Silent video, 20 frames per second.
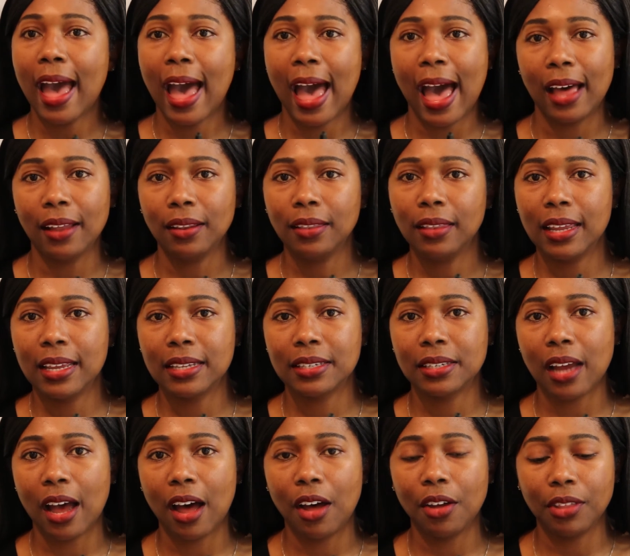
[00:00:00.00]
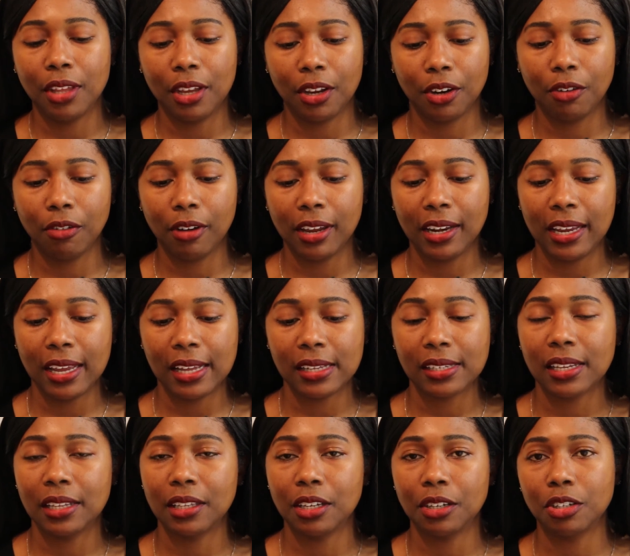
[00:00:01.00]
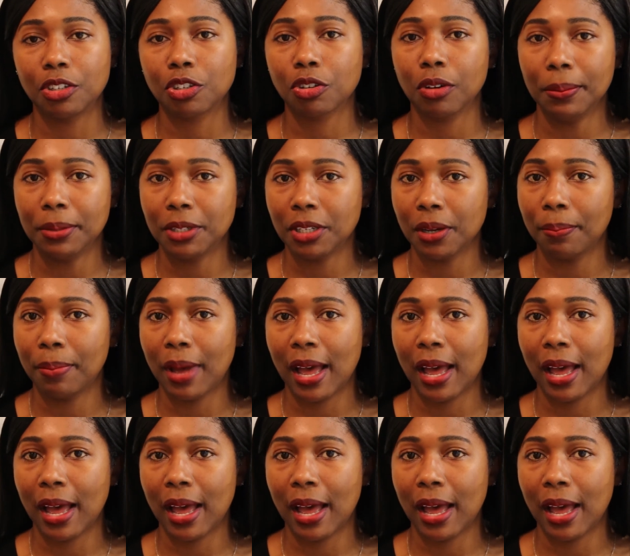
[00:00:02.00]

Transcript: I'll list all the ingredients in the description